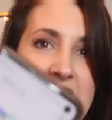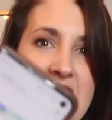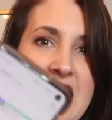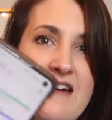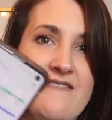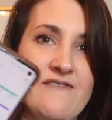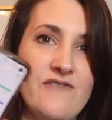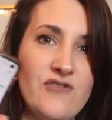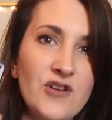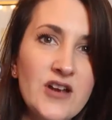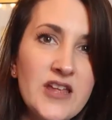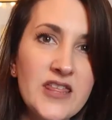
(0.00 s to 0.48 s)

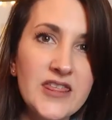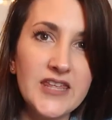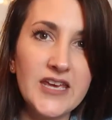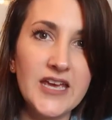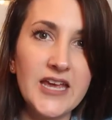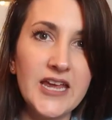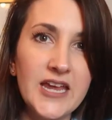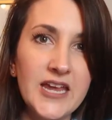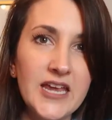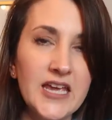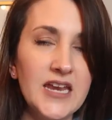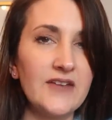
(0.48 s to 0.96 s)

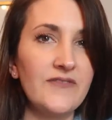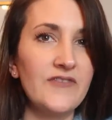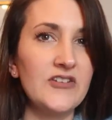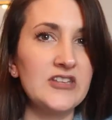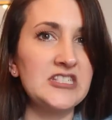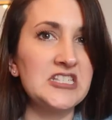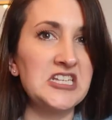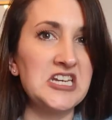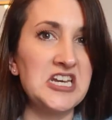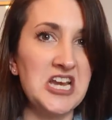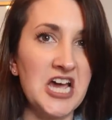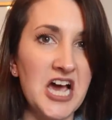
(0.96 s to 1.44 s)
everything, and if
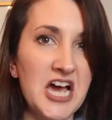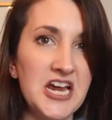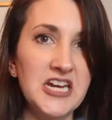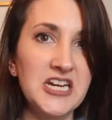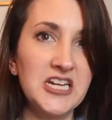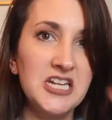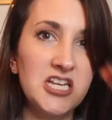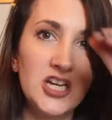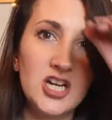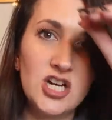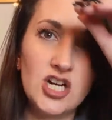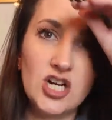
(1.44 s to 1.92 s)
it's not
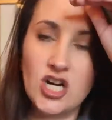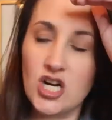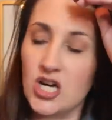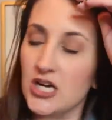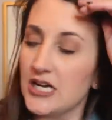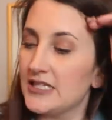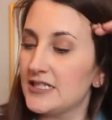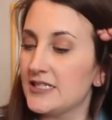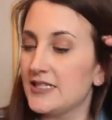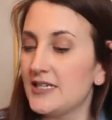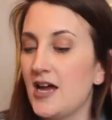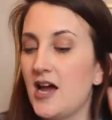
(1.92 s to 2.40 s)
in here,
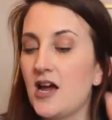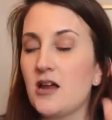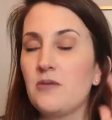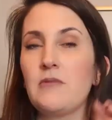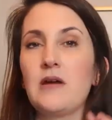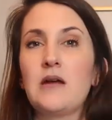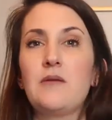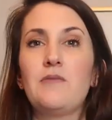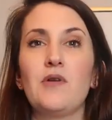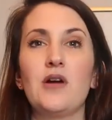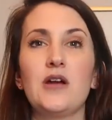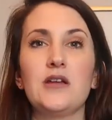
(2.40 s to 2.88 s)
it's not in
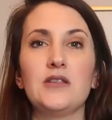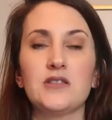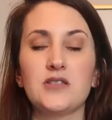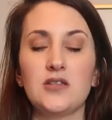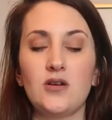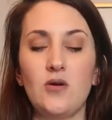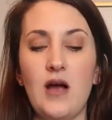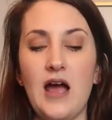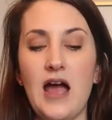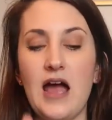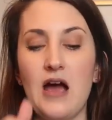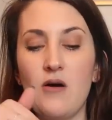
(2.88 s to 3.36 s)
my brain.
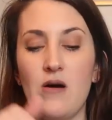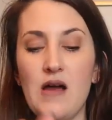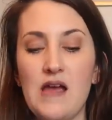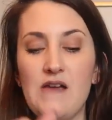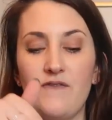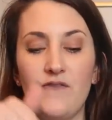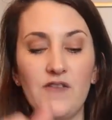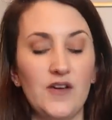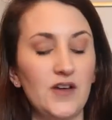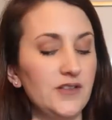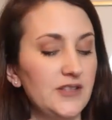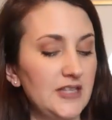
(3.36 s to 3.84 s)
So how I
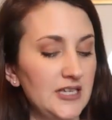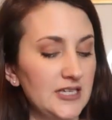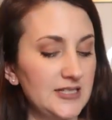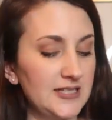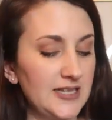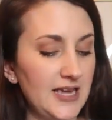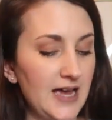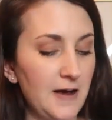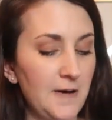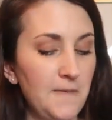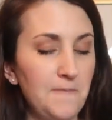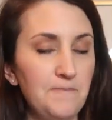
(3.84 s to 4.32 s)
filled this
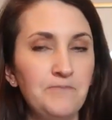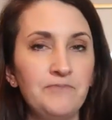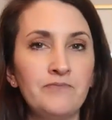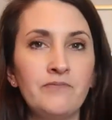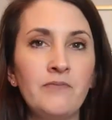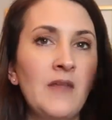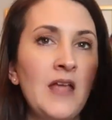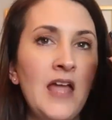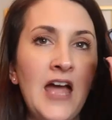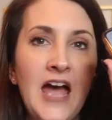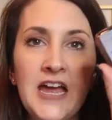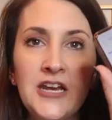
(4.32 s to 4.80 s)
out,
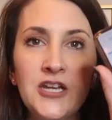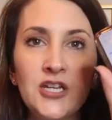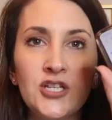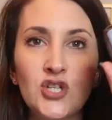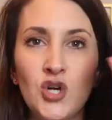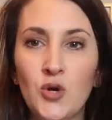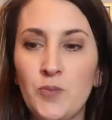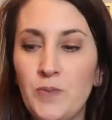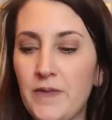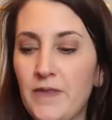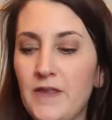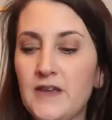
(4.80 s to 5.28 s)
I
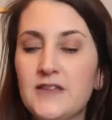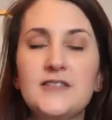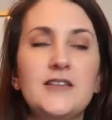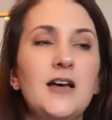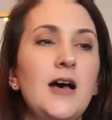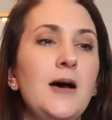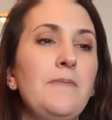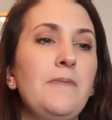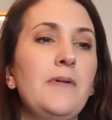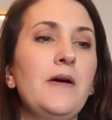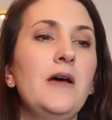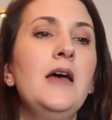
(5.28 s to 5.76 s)
just opened this
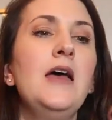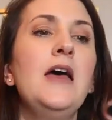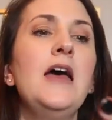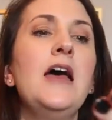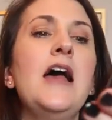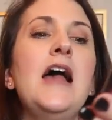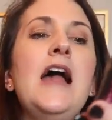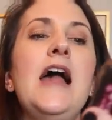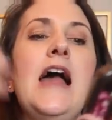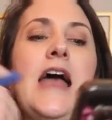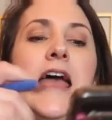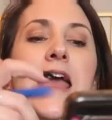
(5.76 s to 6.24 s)
up
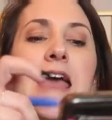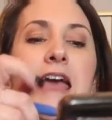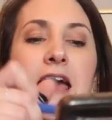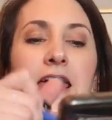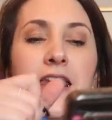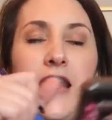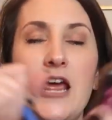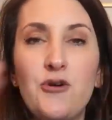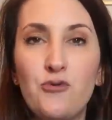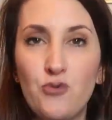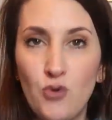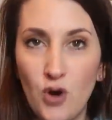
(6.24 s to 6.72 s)

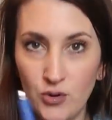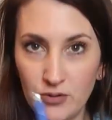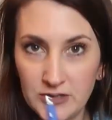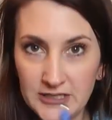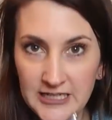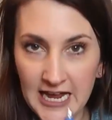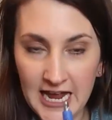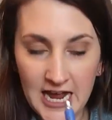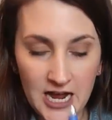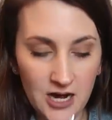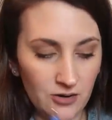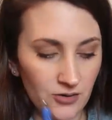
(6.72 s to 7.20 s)
and I wrote
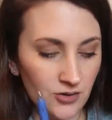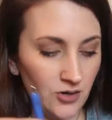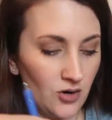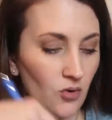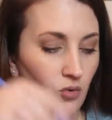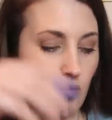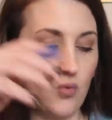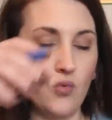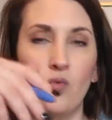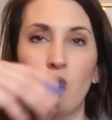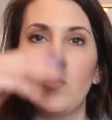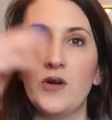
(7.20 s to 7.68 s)
down
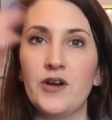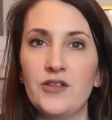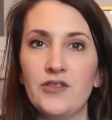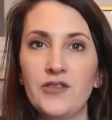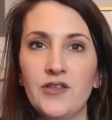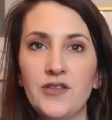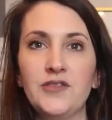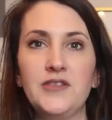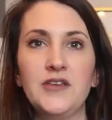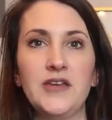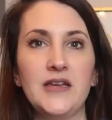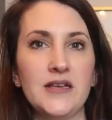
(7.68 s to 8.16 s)
what are
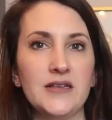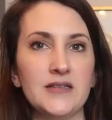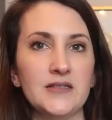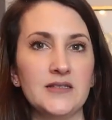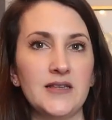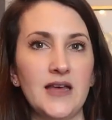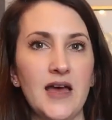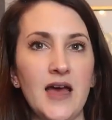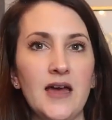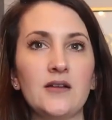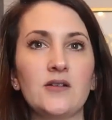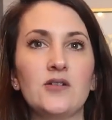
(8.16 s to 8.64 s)
the things
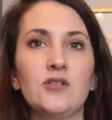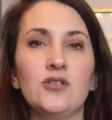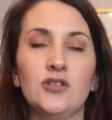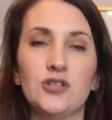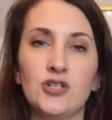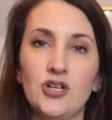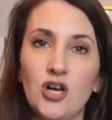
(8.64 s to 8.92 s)
that